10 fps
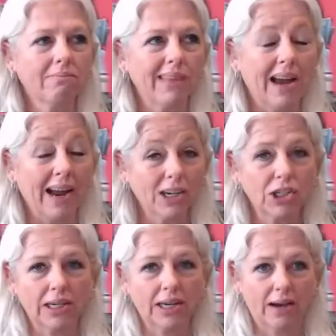I
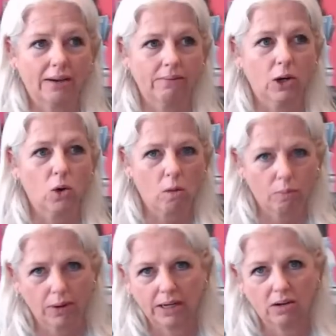actually have
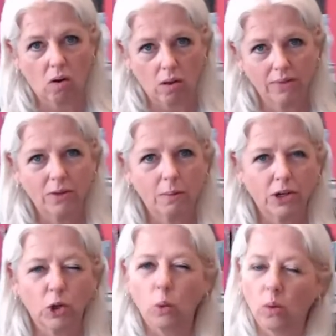incorporated all of them
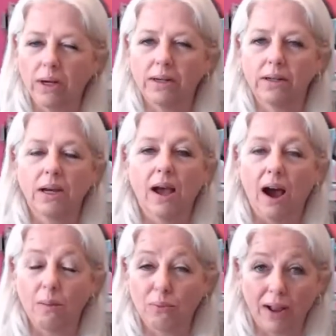under one
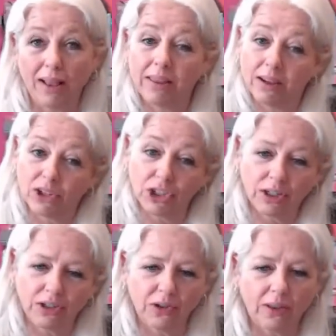umbrella this
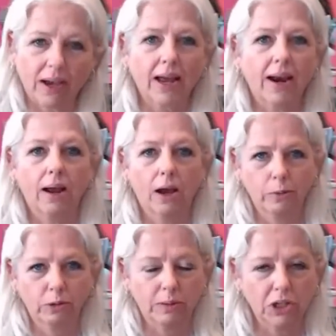year, so that kind of
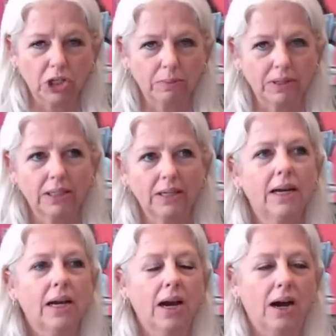helps me a little bit
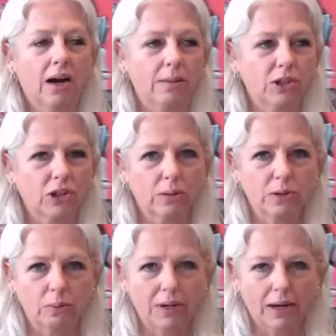in
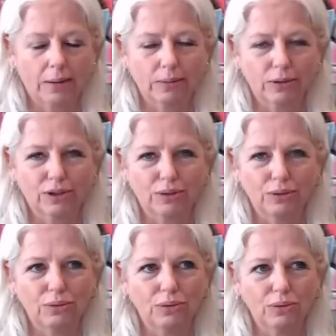terms of being able
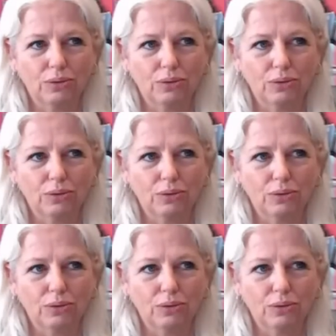to